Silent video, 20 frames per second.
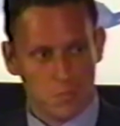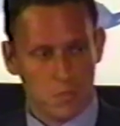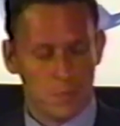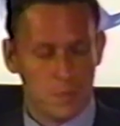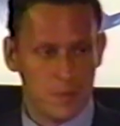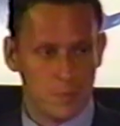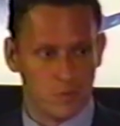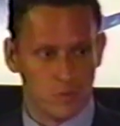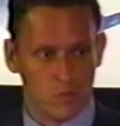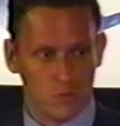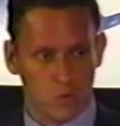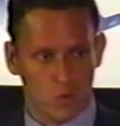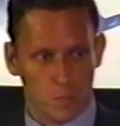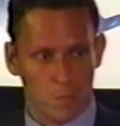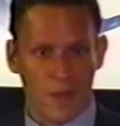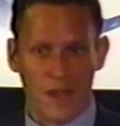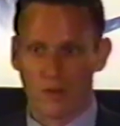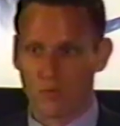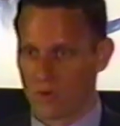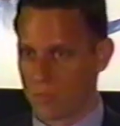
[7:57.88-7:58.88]
people who were
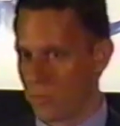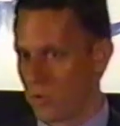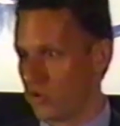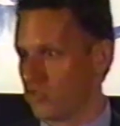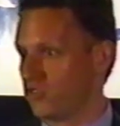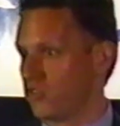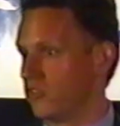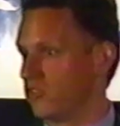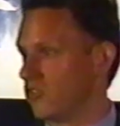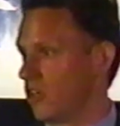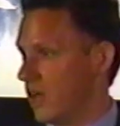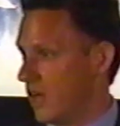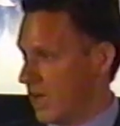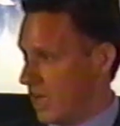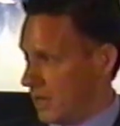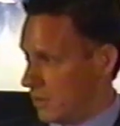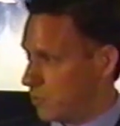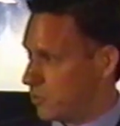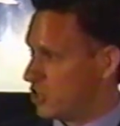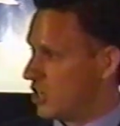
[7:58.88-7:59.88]
micro merchants,
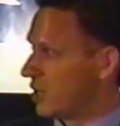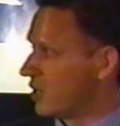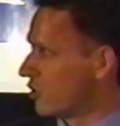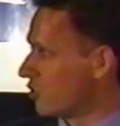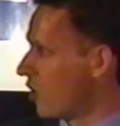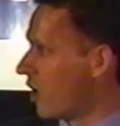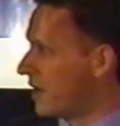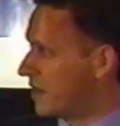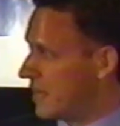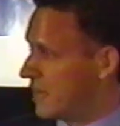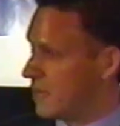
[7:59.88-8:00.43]
in particular on